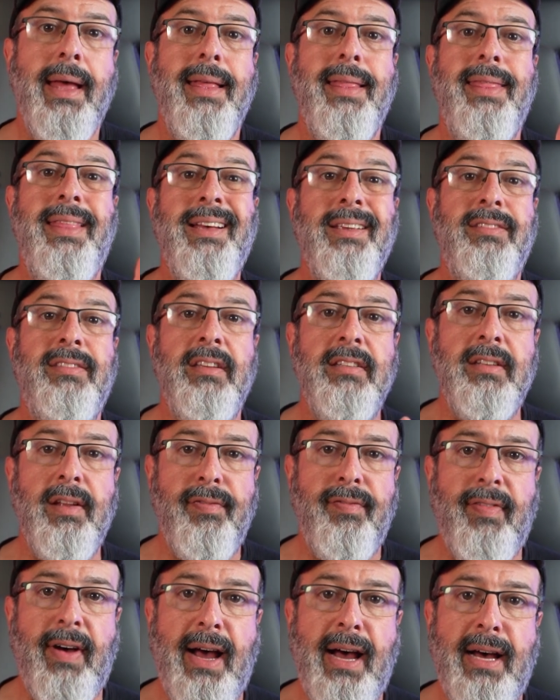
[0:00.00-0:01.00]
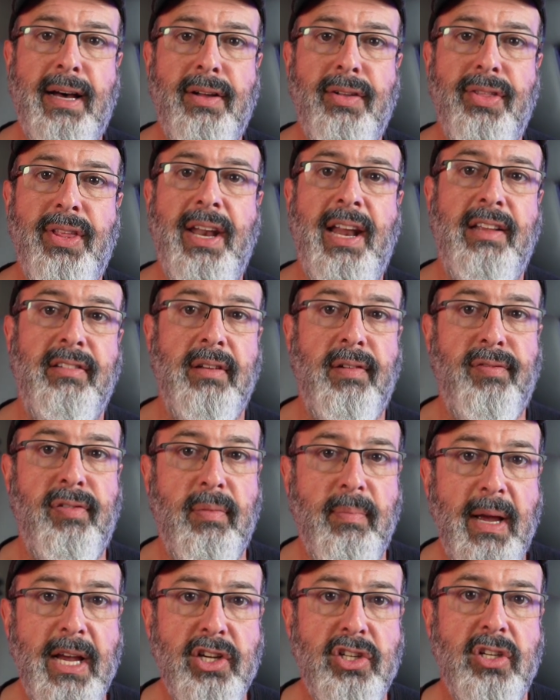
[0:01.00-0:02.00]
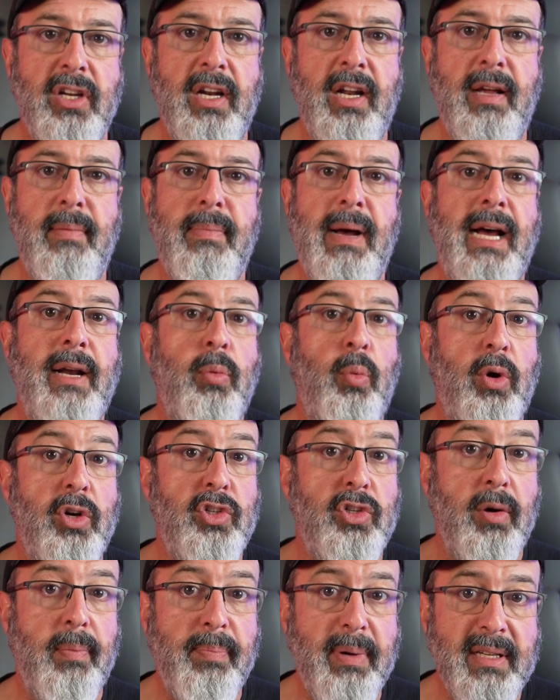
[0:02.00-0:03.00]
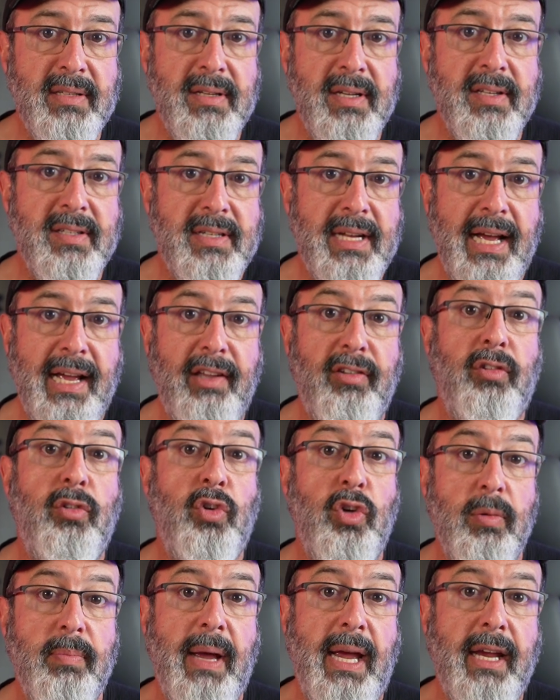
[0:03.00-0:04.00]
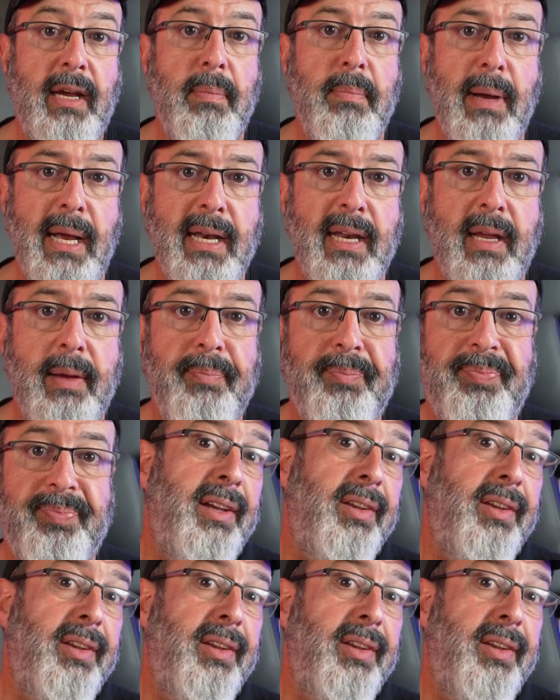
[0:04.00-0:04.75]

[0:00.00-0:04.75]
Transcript: This is the file that has information about what your business does to make money.